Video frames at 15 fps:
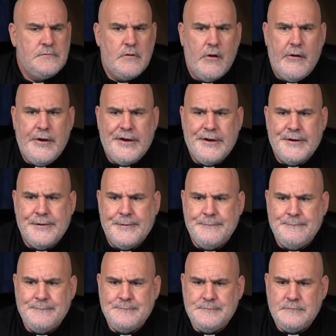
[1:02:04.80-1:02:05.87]

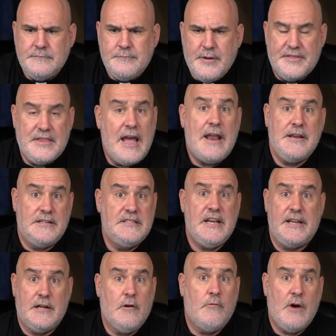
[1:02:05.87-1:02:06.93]
But that'd
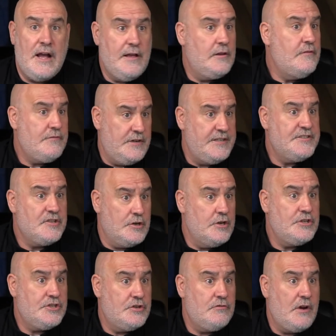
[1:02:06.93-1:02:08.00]
take a while of
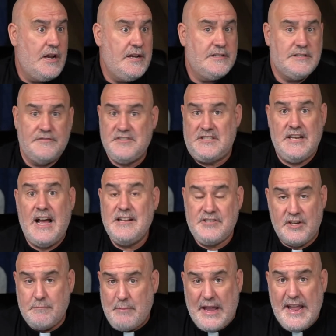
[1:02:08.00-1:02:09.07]
research, right? Because if it's not
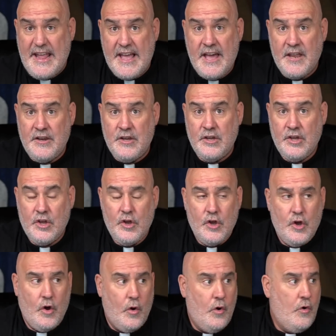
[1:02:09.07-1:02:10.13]
Japan
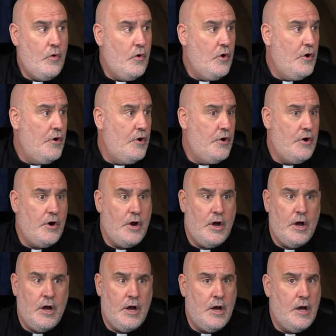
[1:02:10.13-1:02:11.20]
or
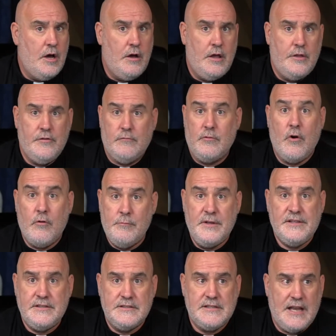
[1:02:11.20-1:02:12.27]
the
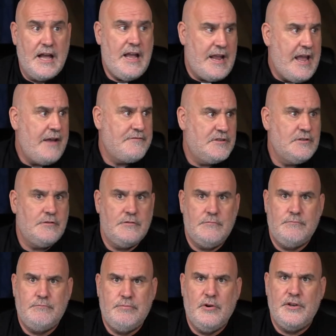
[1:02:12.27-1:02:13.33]
Romans, I have to
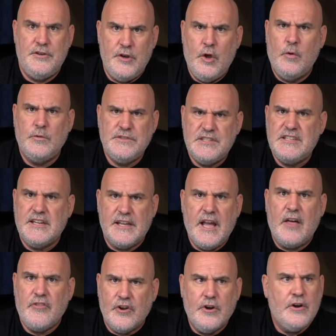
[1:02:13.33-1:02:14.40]
put notes
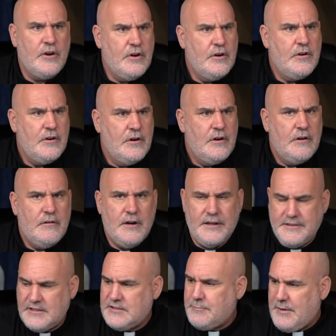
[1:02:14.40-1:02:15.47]
together, right?
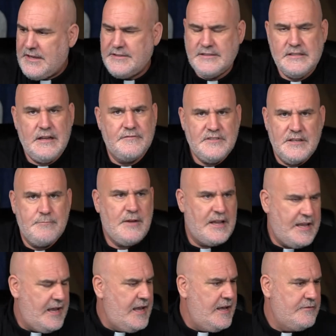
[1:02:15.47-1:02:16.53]
The Japan stuff's in my
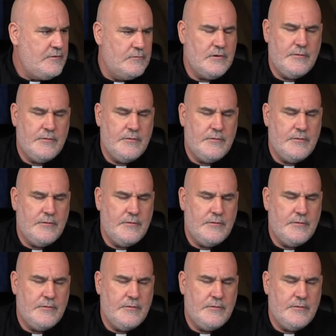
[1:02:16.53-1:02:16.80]
head.